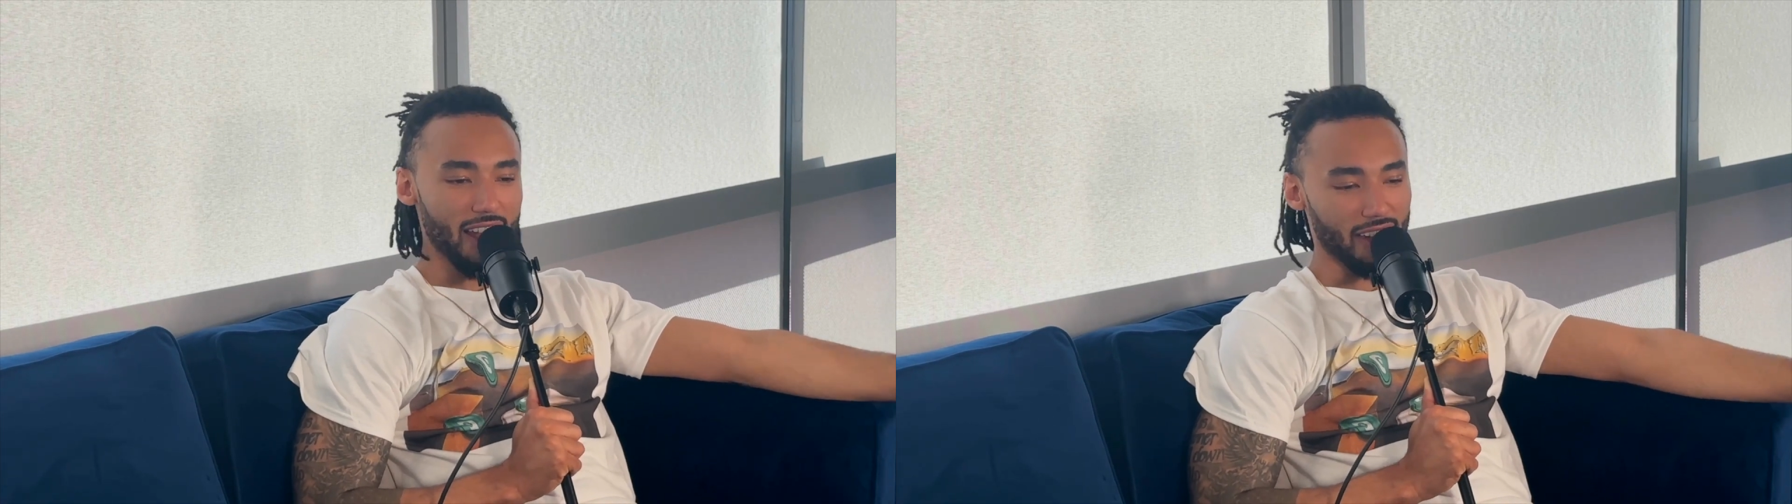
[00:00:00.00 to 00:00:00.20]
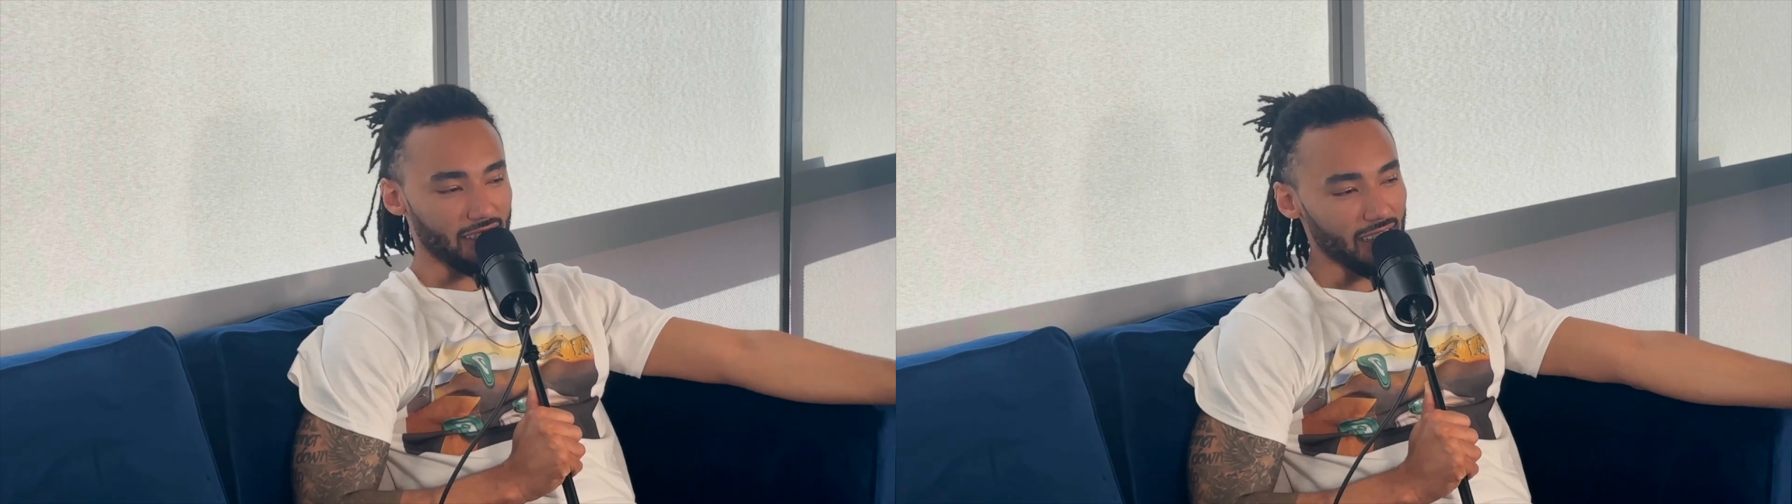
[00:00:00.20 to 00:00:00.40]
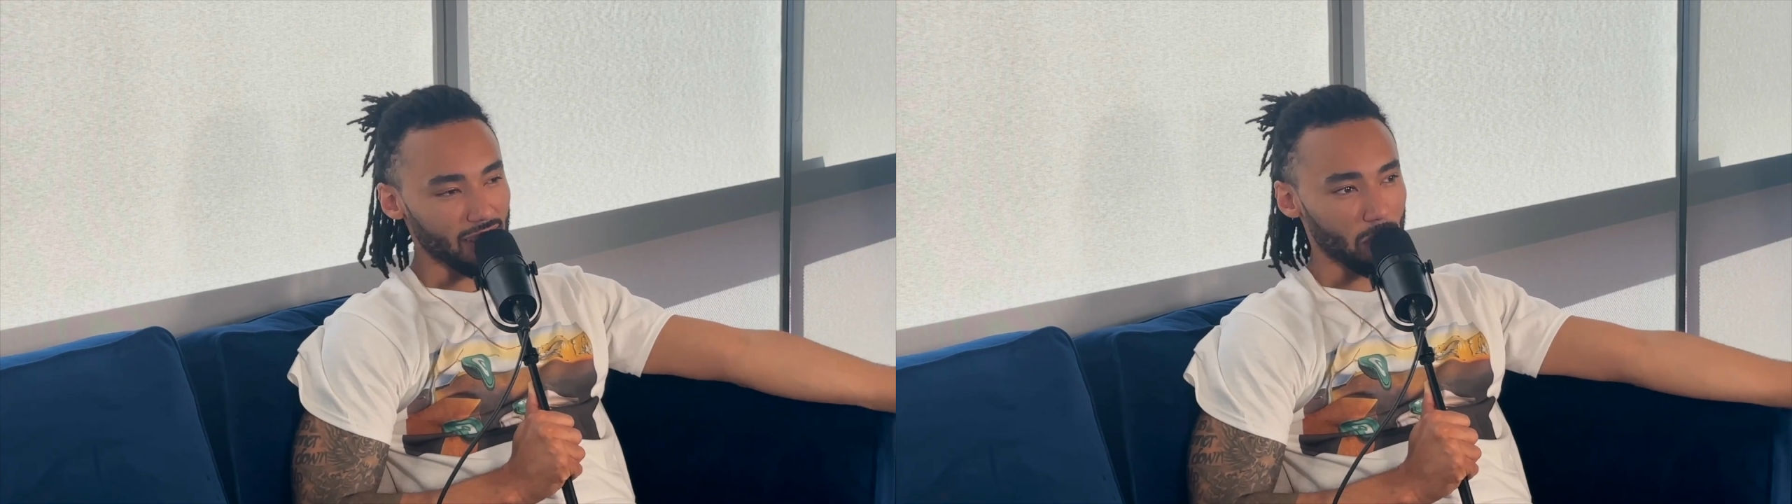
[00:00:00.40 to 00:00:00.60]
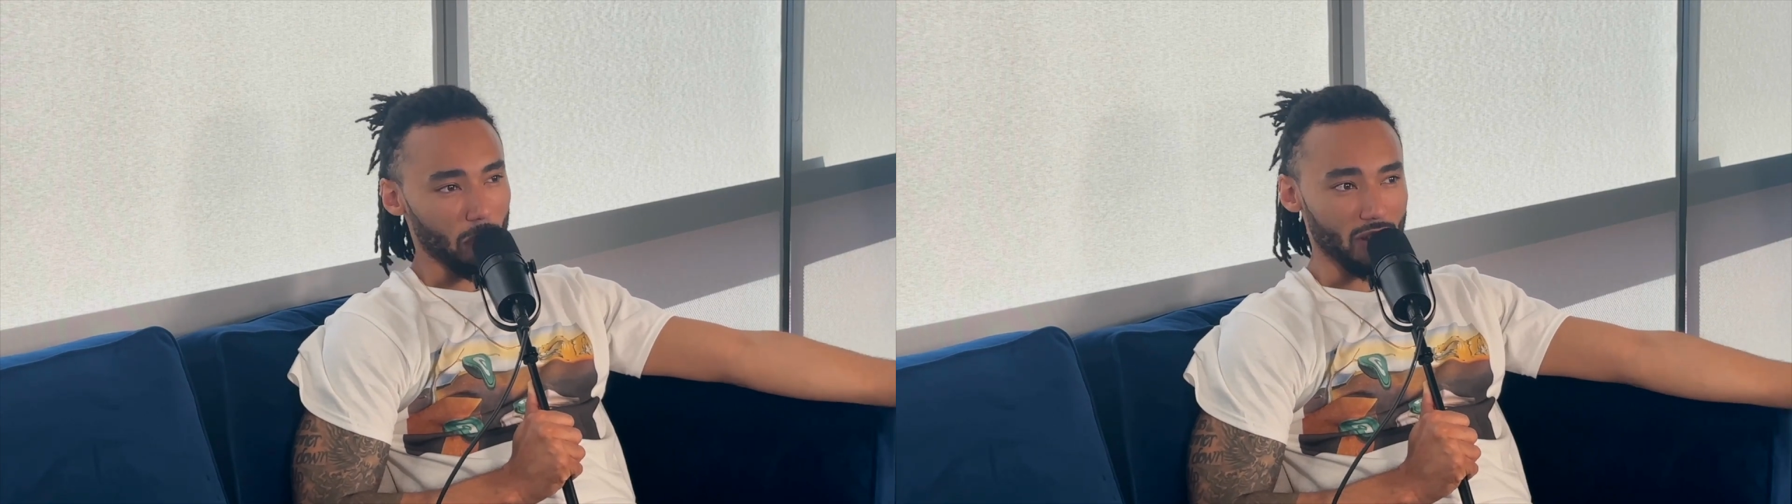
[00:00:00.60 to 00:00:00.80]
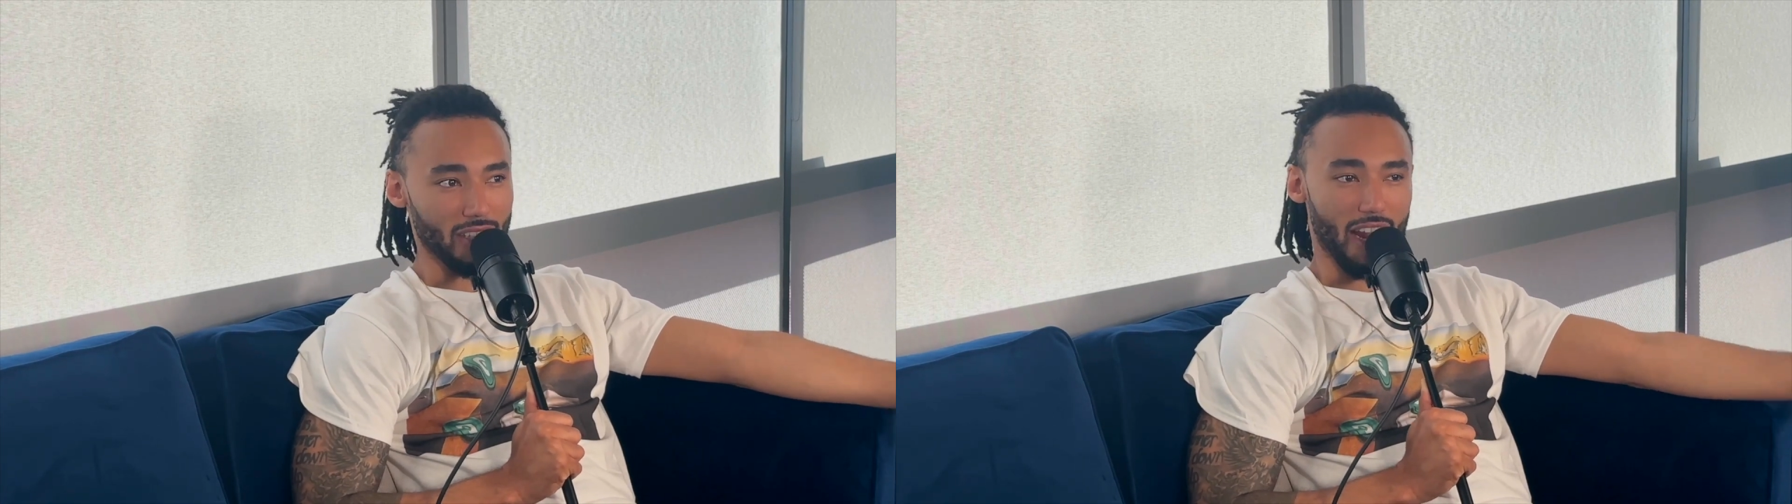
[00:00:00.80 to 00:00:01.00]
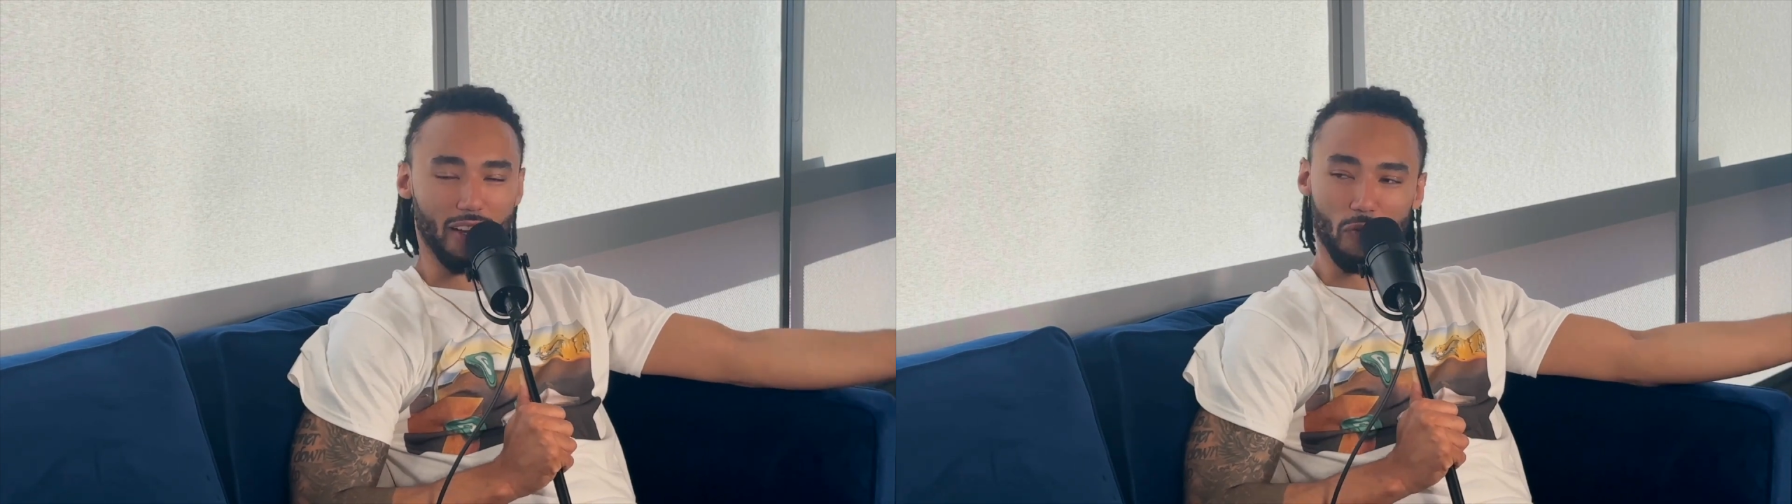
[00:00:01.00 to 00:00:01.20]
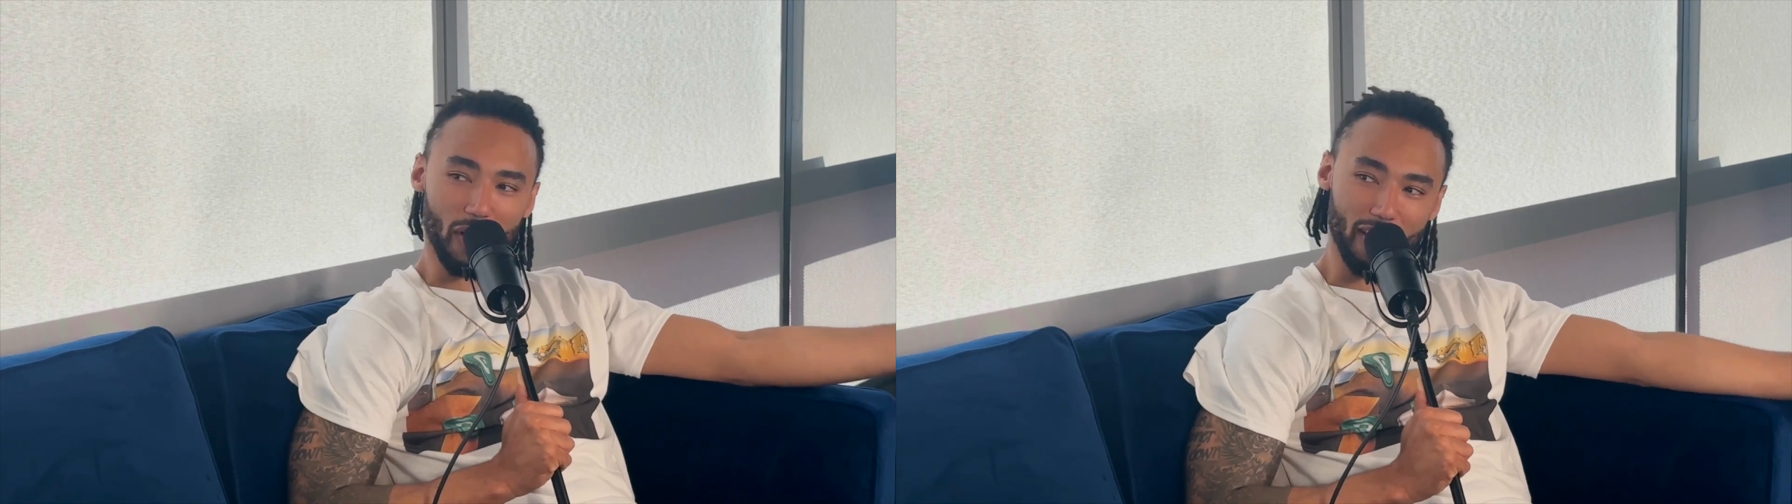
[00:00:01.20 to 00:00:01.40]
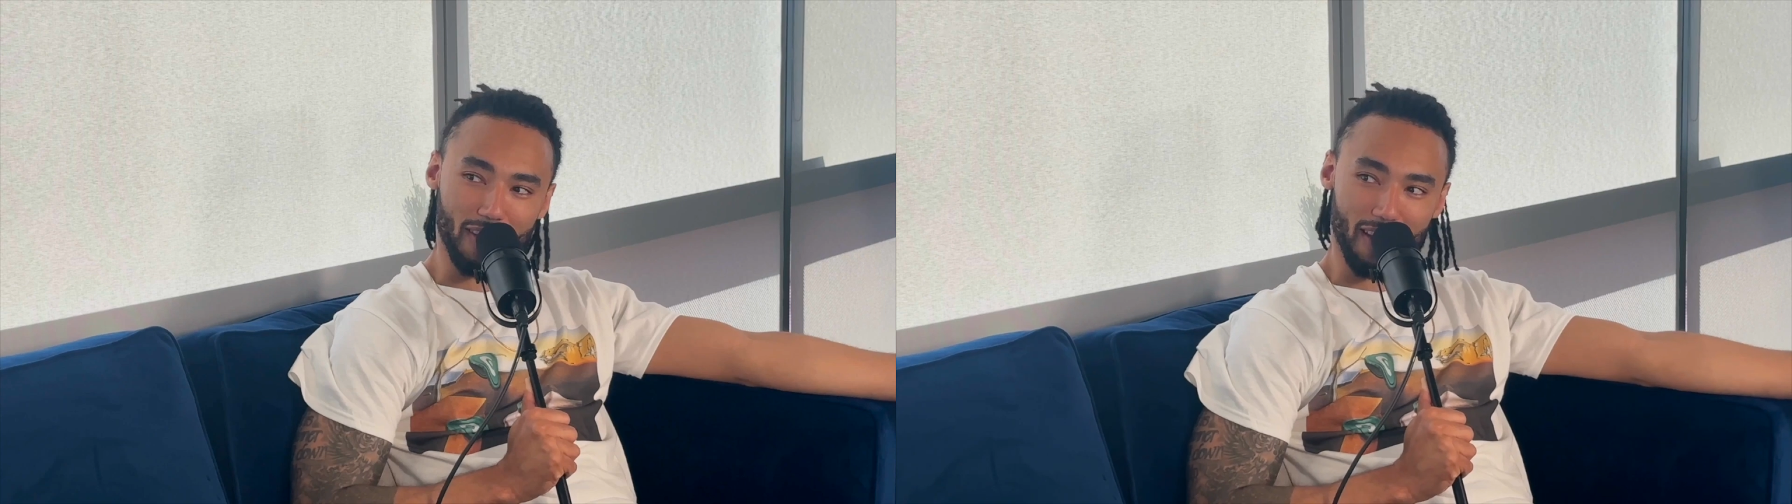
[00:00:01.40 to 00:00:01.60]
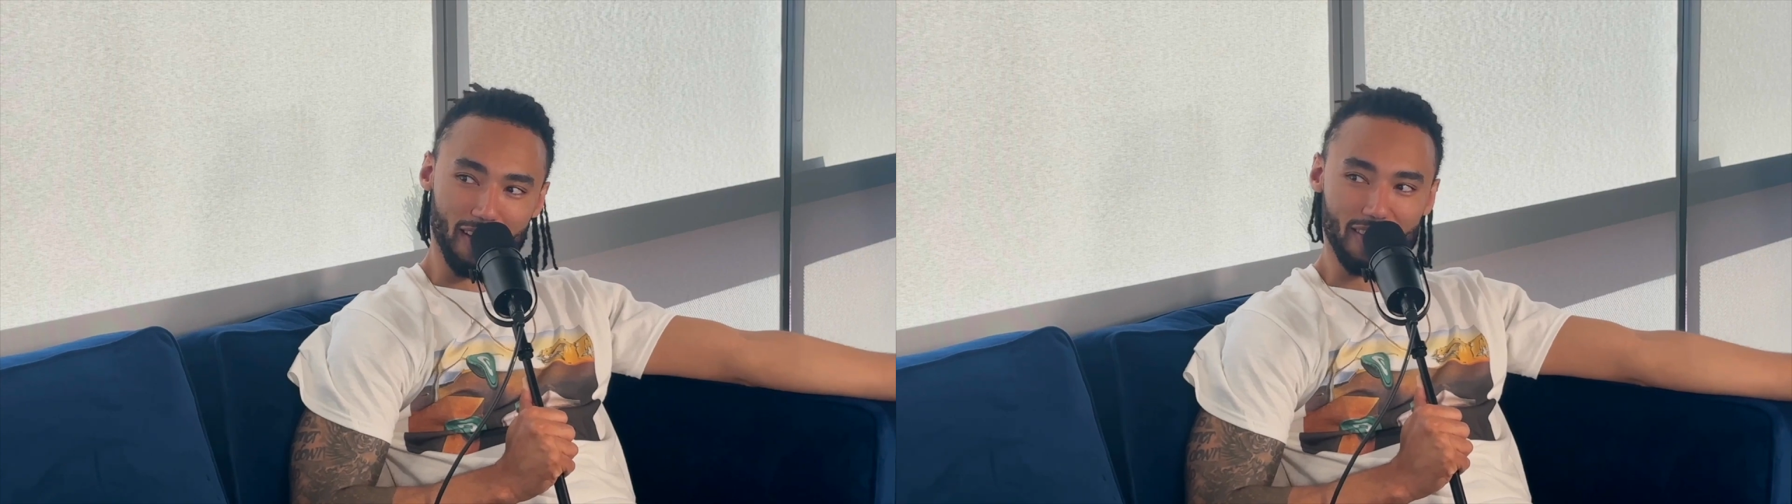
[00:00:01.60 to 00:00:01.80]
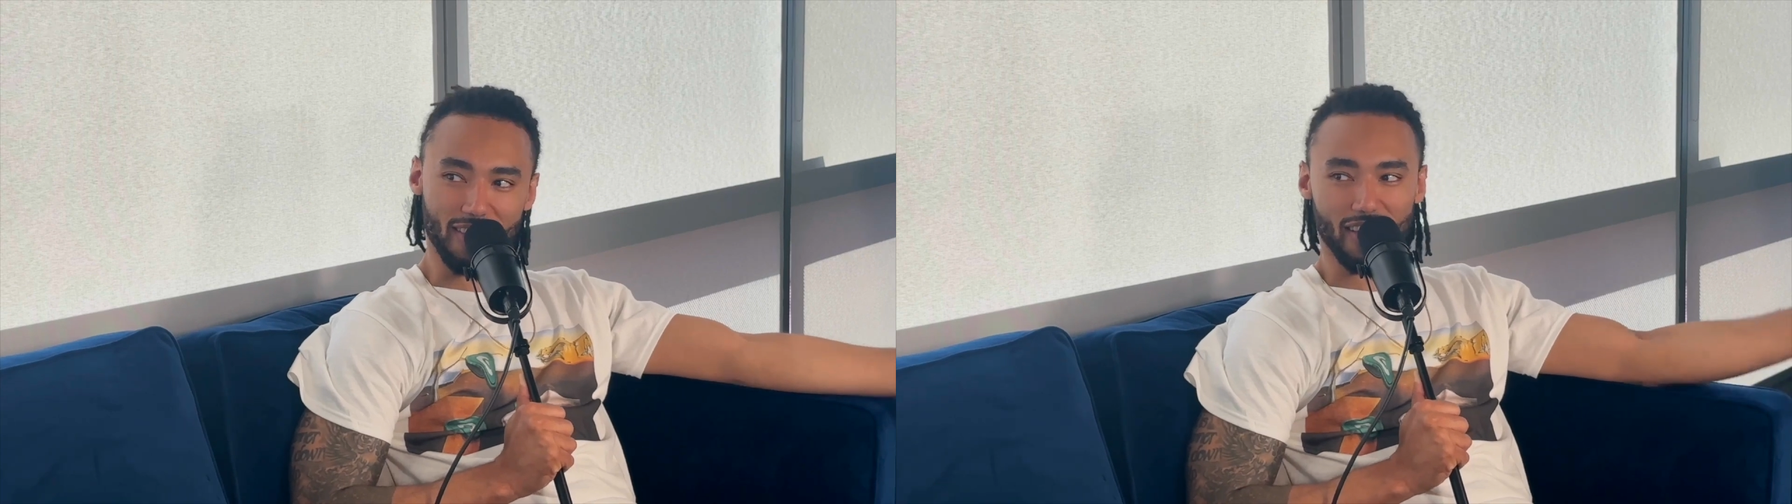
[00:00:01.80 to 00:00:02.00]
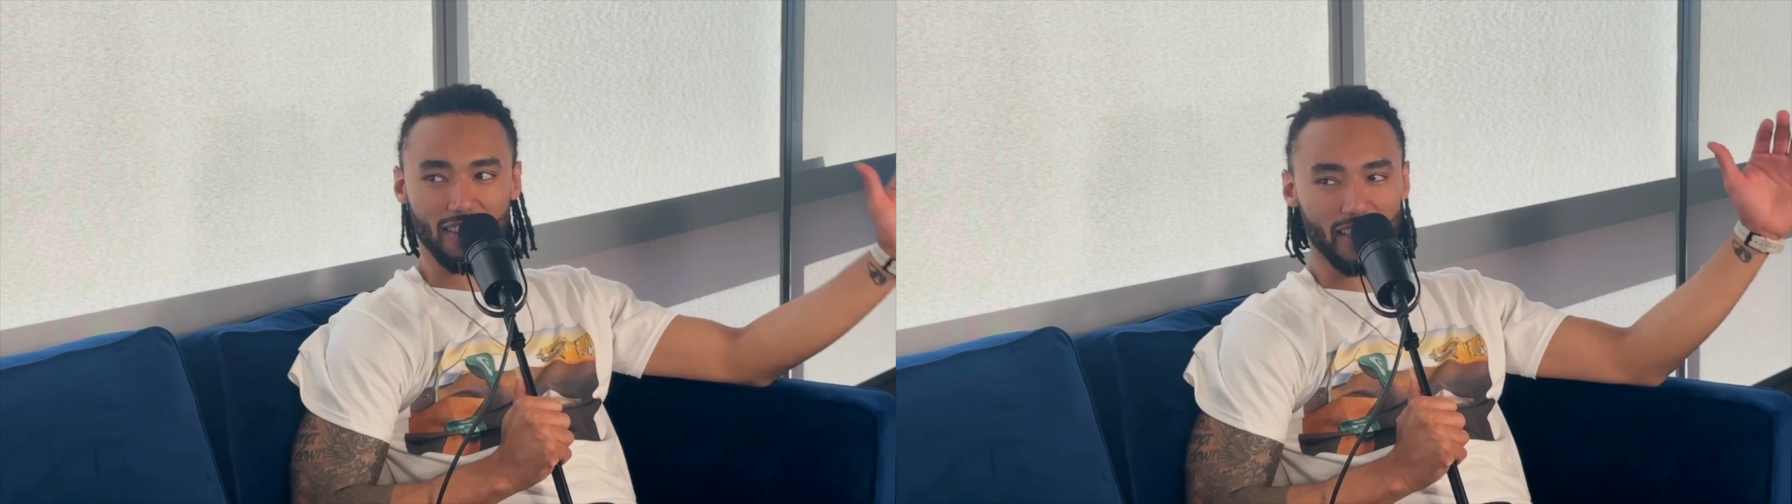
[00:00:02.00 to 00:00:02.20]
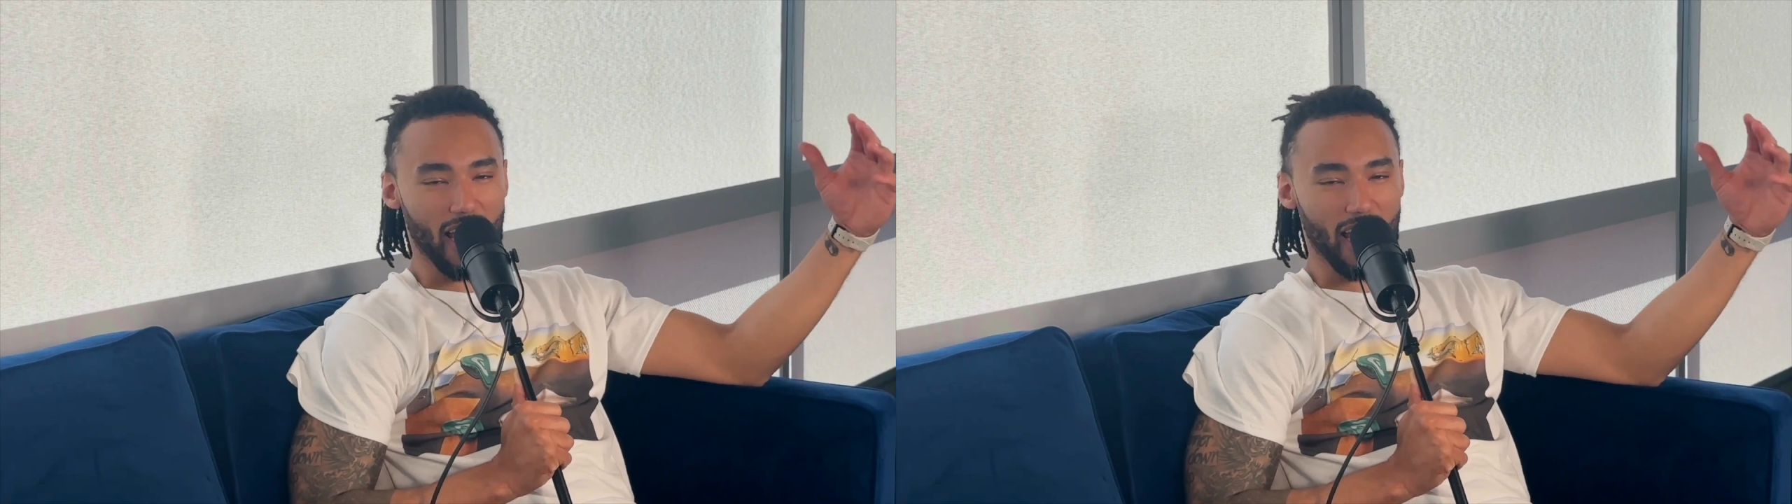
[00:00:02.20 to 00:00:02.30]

an intelligent person. I can read things and